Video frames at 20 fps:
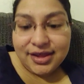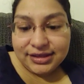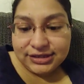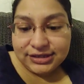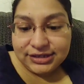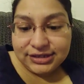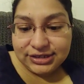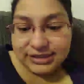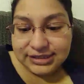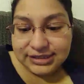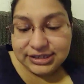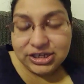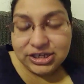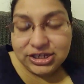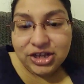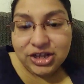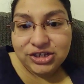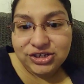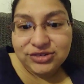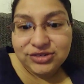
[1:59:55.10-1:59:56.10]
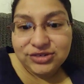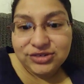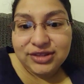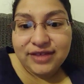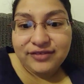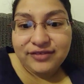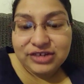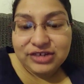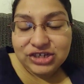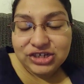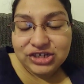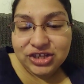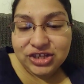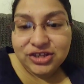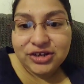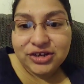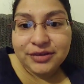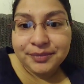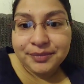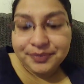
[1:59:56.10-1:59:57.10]
to see y'all two love each
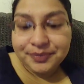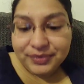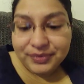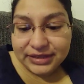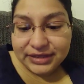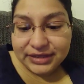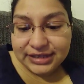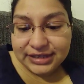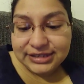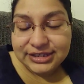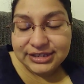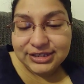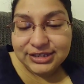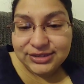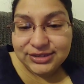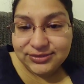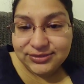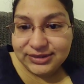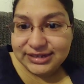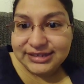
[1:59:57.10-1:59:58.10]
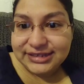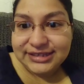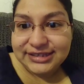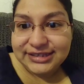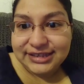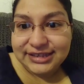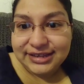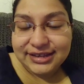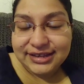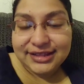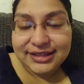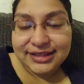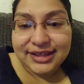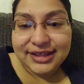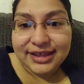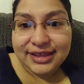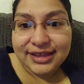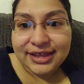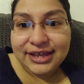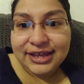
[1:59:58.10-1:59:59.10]
other is the sweetest thing.
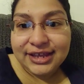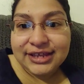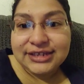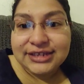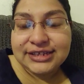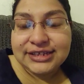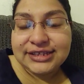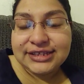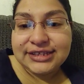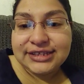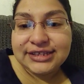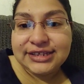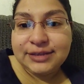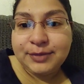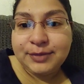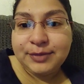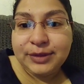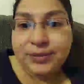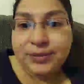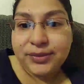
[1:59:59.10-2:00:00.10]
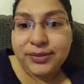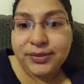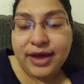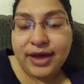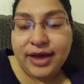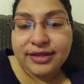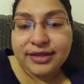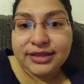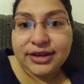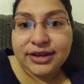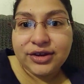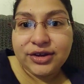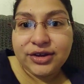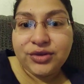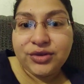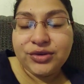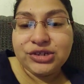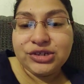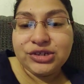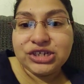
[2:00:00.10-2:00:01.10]
Like, to see people out there
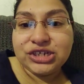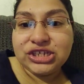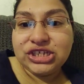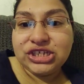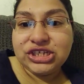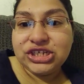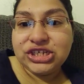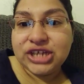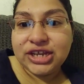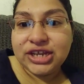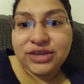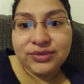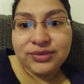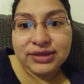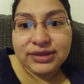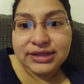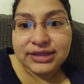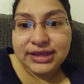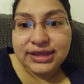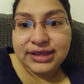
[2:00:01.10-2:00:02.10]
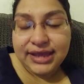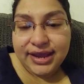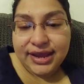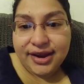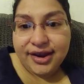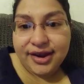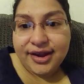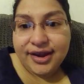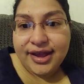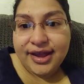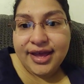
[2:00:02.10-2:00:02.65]
who just genuinely care